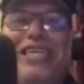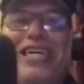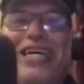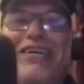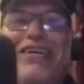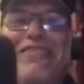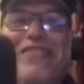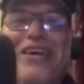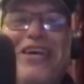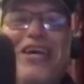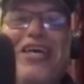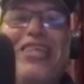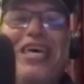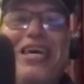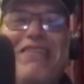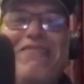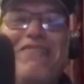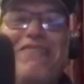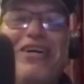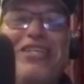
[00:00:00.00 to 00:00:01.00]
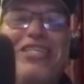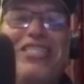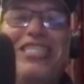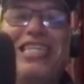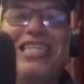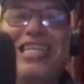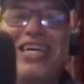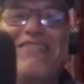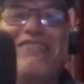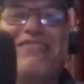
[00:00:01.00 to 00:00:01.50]
time than most
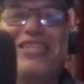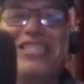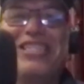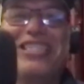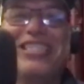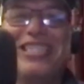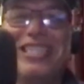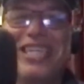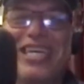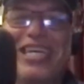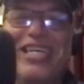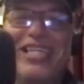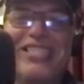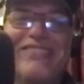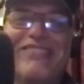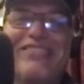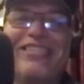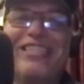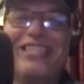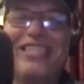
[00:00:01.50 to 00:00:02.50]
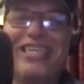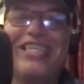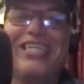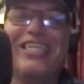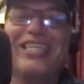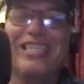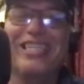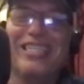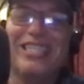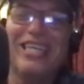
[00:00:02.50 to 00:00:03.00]
celebrities get. It's
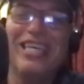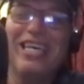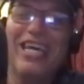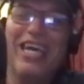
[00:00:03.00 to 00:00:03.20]
ridiculous.